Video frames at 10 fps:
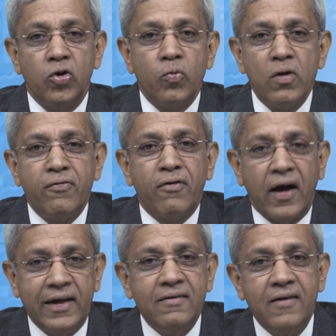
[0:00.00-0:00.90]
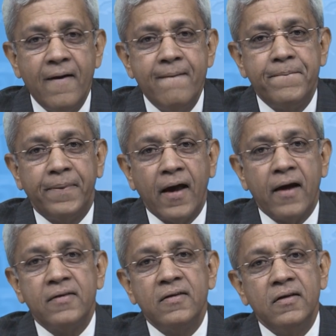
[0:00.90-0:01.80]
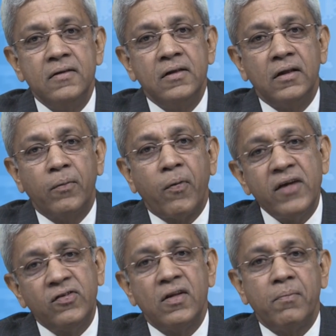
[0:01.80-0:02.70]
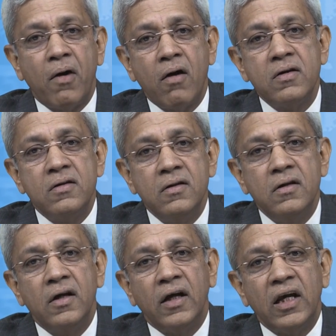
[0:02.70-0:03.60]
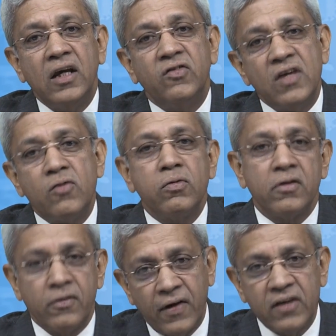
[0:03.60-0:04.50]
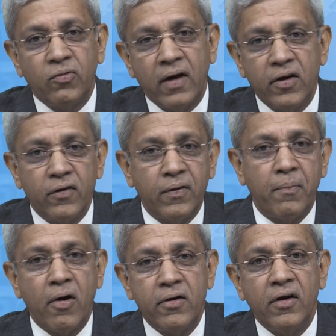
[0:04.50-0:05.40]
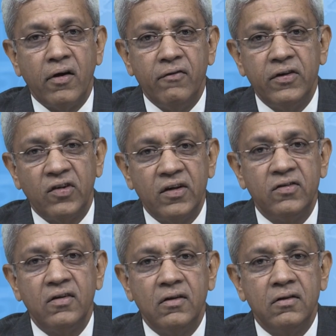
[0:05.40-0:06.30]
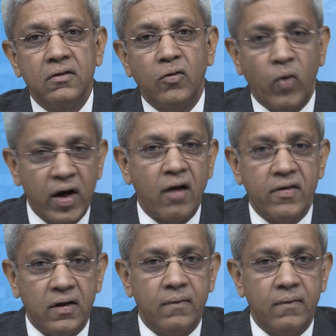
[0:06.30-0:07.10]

you will find that the price of the bond is equal to the face value of the bond, which is 100.